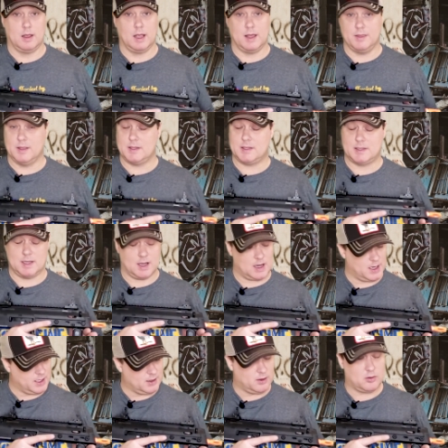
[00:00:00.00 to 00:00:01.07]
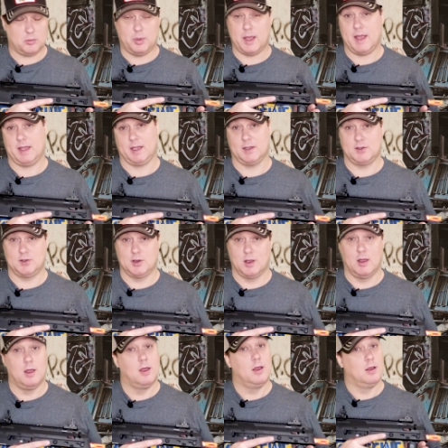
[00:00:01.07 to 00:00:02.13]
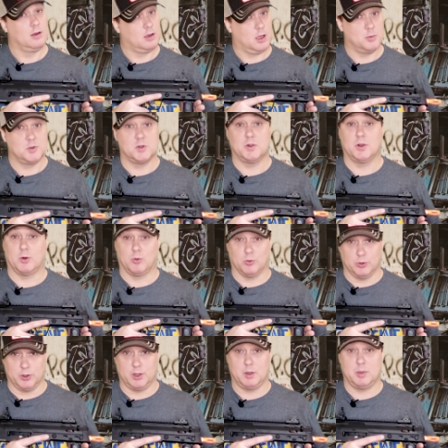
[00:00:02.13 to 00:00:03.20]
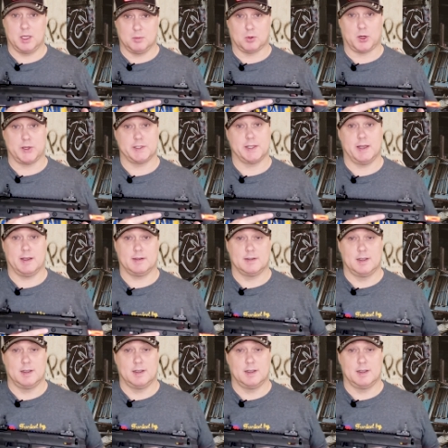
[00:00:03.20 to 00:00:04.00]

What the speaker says: And this tiny little package comes with a really big price tag.